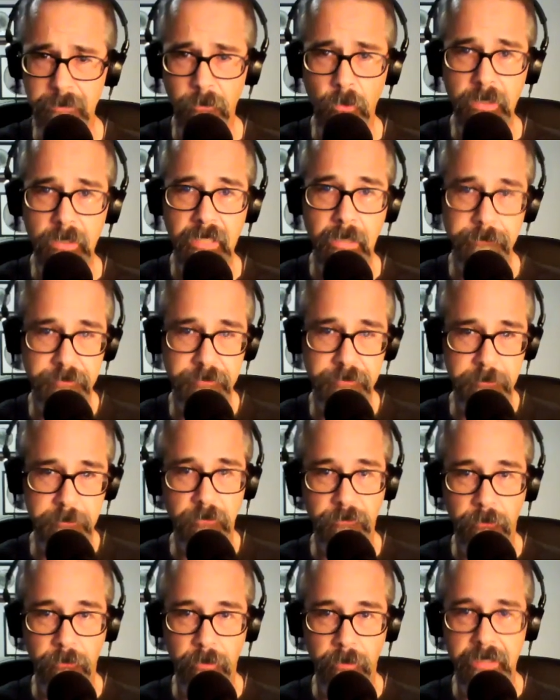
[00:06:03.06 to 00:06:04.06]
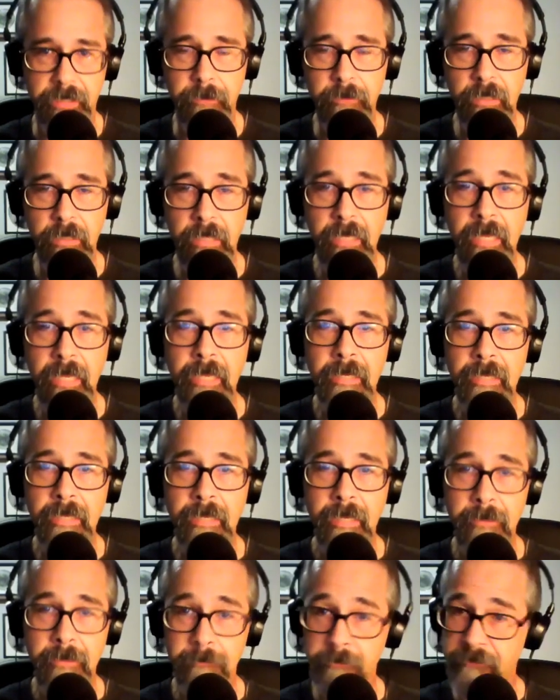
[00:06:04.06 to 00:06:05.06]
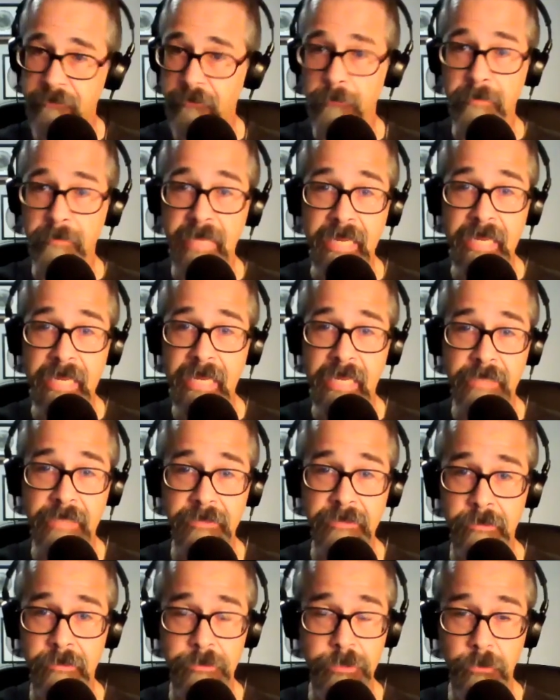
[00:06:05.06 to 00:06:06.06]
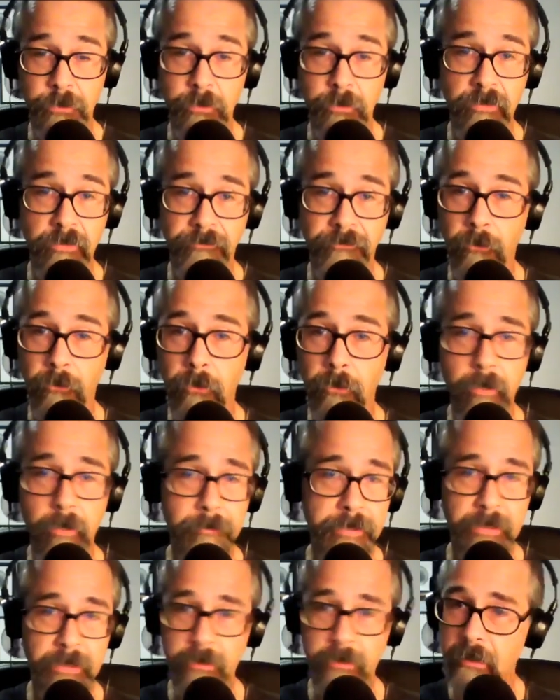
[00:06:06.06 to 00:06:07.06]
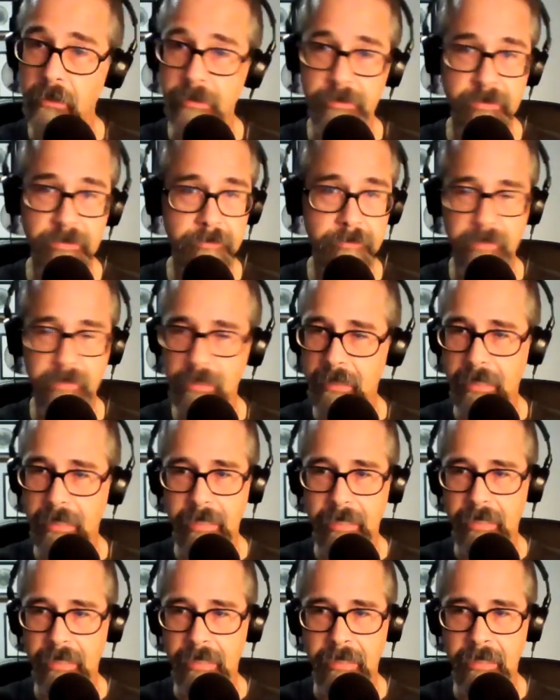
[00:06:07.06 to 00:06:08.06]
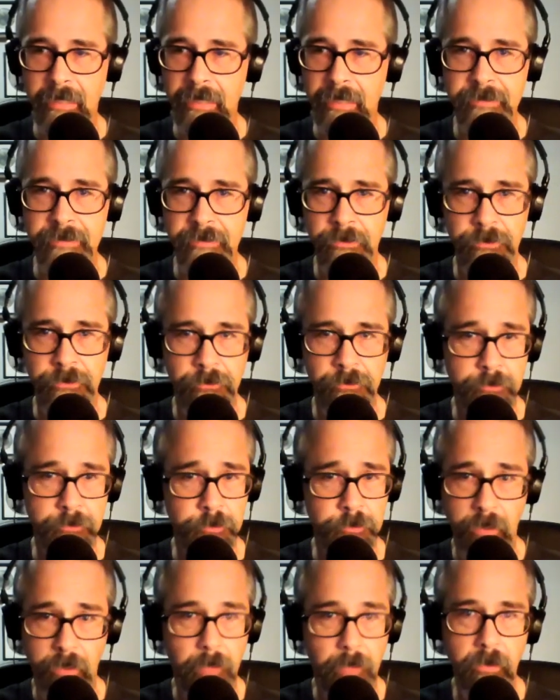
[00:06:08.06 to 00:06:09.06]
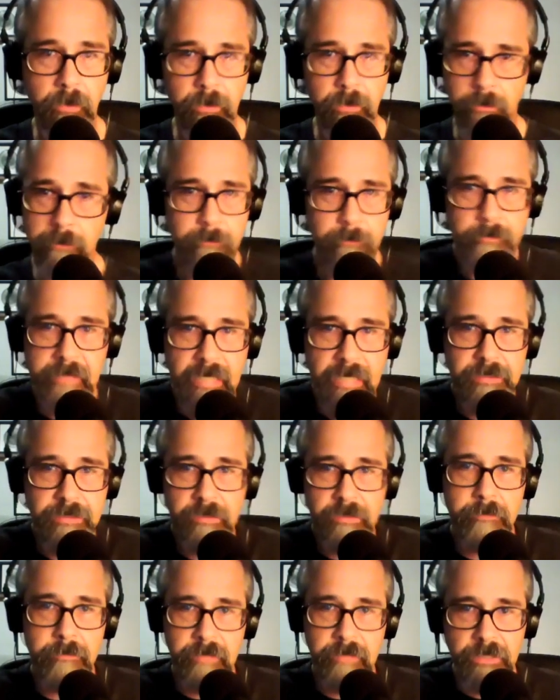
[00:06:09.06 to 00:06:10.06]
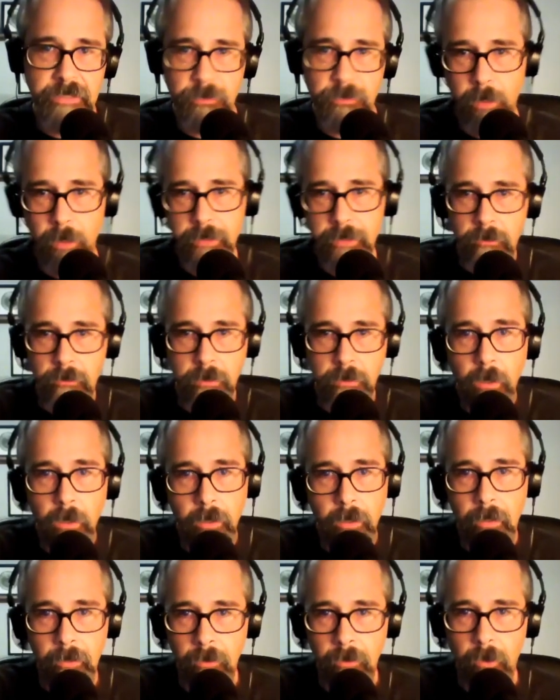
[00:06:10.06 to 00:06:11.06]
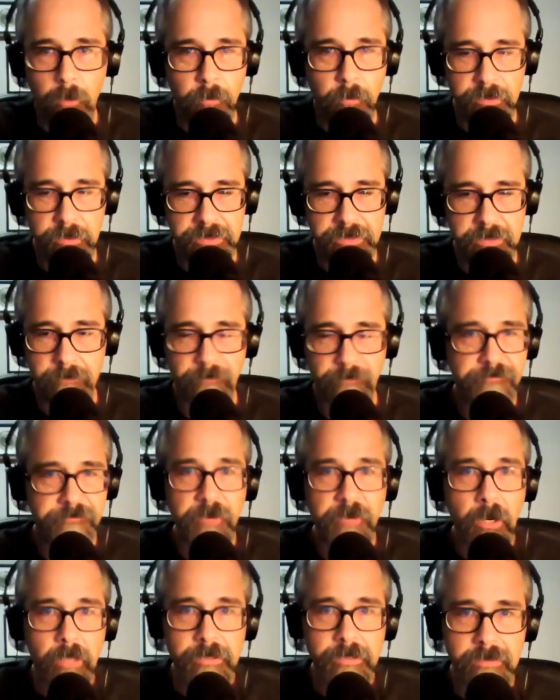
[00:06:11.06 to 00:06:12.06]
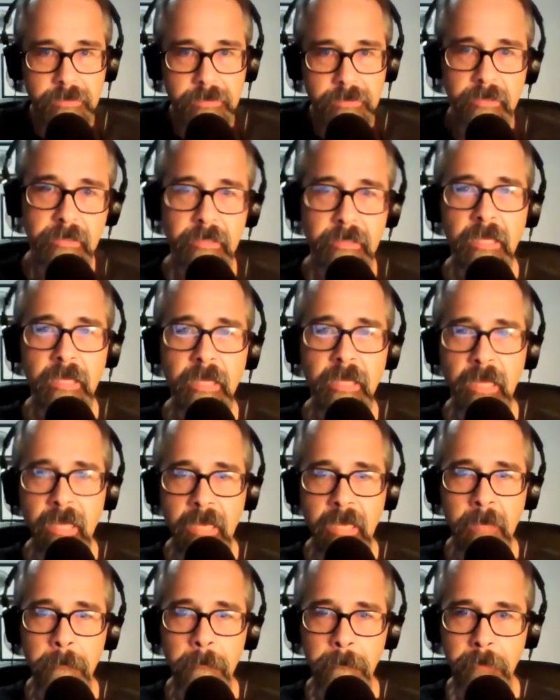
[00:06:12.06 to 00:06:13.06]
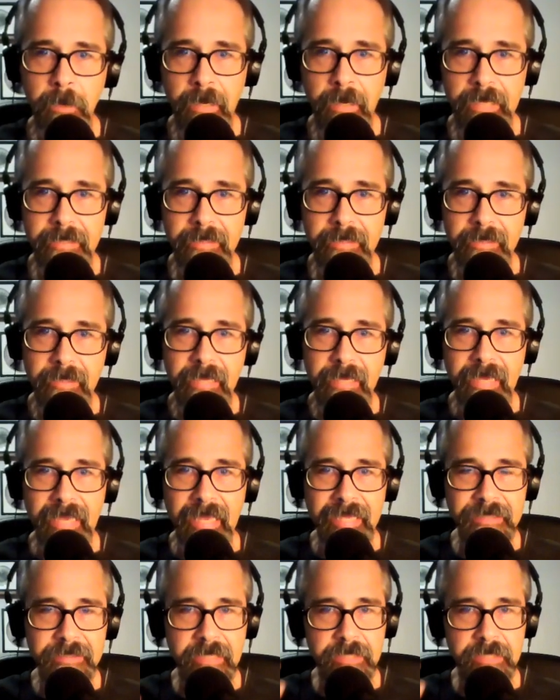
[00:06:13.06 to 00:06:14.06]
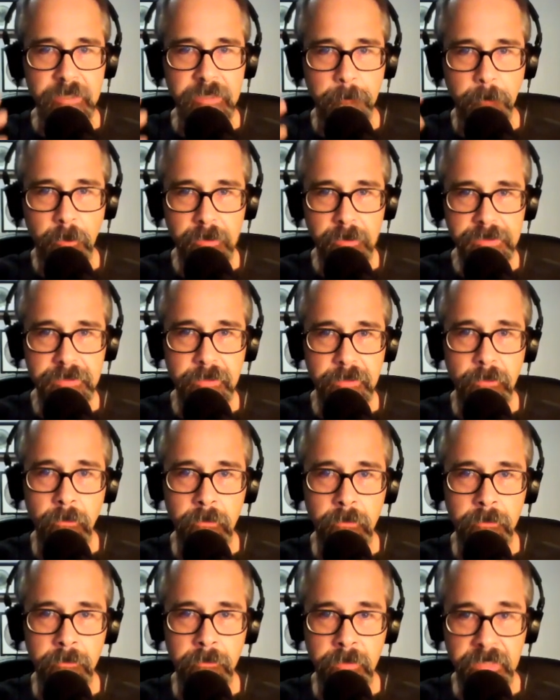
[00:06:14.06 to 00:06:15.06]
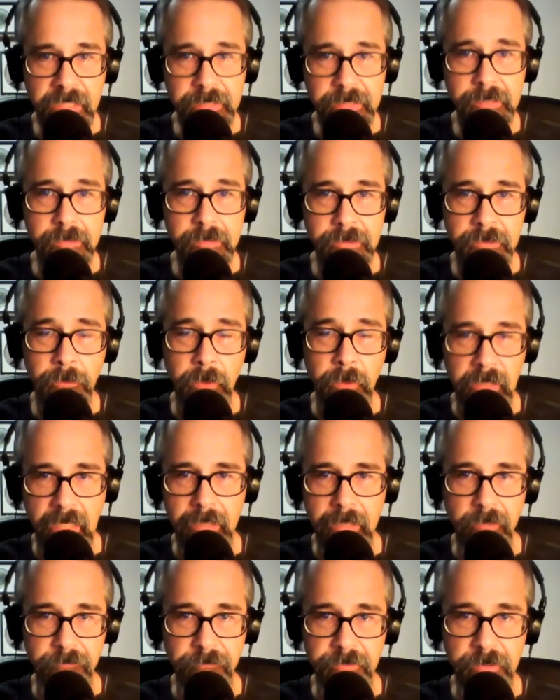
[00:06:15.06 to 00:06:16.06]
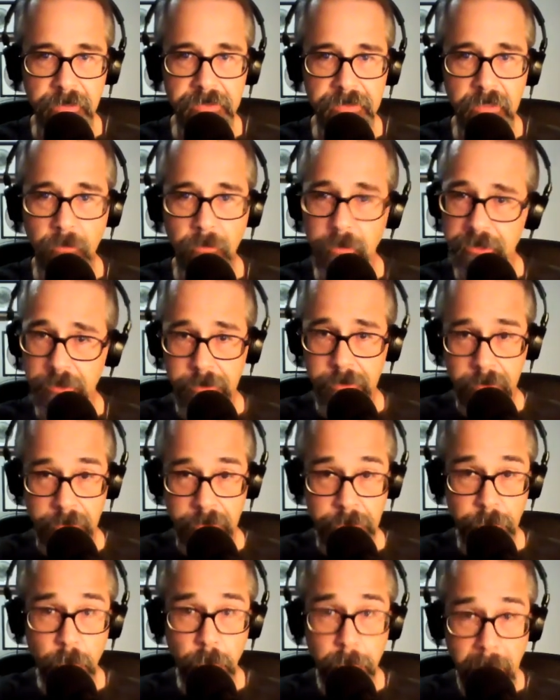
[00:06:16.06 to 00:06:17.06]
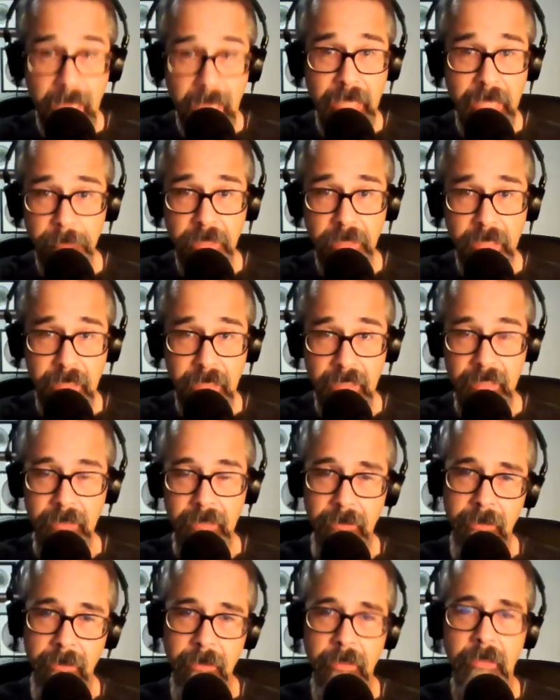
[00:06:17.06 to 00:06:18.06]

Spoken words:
more comfortable for you. For me, it's the 2 and the 4 because as a drummer, that's what you learn almost first. But as a person who listens to a lot of music, which you may be,